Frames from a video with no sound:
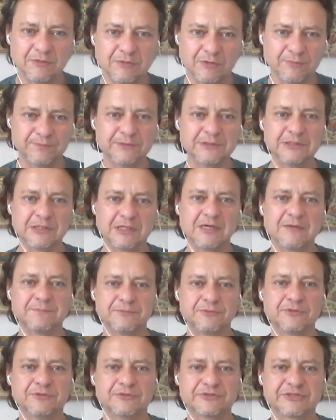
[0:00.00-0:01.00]
opening up
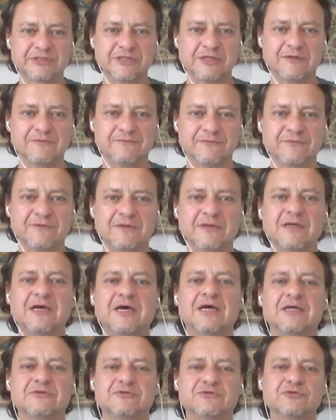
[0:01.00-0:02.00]
yourself,
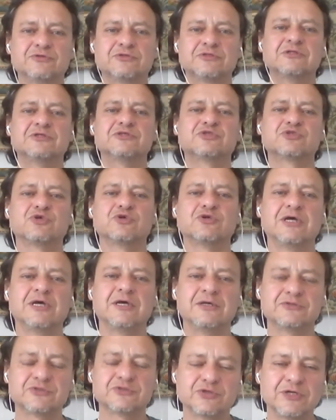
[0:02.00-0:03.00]
and totally
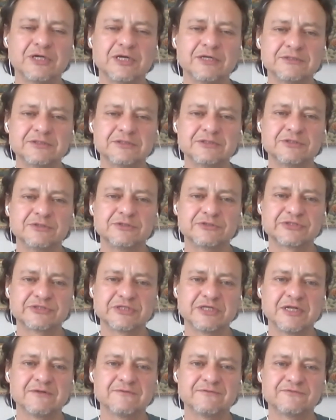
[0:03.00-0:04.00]
surrender
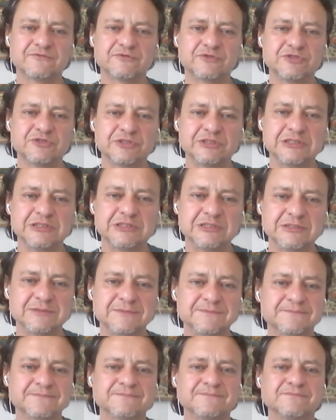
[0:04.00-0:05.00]
yourself to the
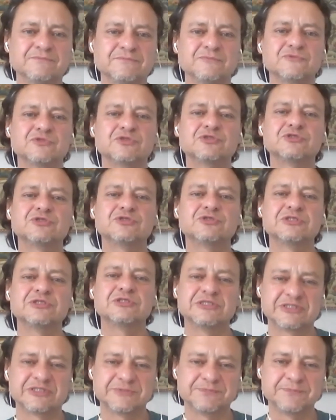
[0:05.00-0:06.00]

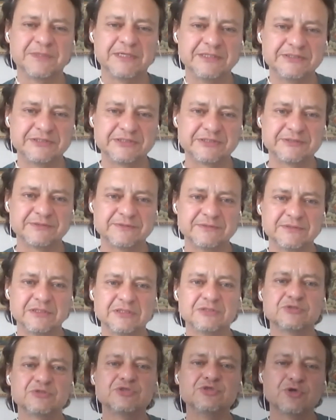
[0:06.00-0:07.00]
space,
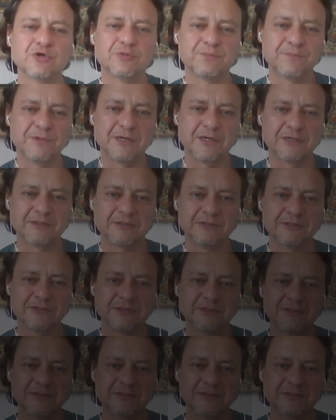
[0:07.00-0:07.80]
to your partner.